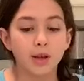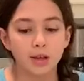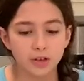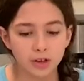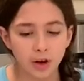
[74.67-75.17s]

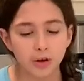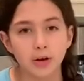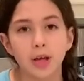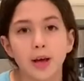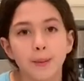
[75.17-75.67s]
So
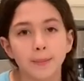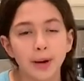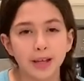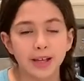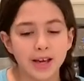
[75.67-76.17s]

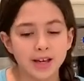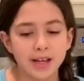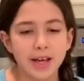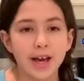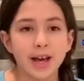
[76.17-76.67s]
my cake
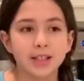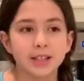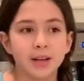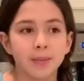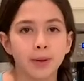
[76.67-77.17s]
has
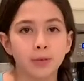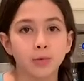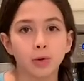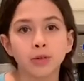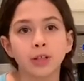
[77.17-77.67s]
been
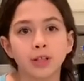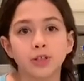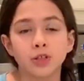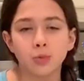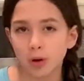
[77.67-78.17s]
rolled
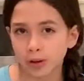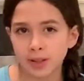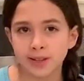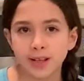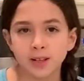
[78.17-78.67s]
into
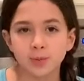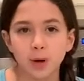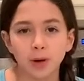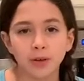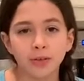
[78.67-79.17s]
walnut-sized
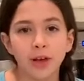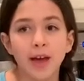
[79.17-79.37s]
balls,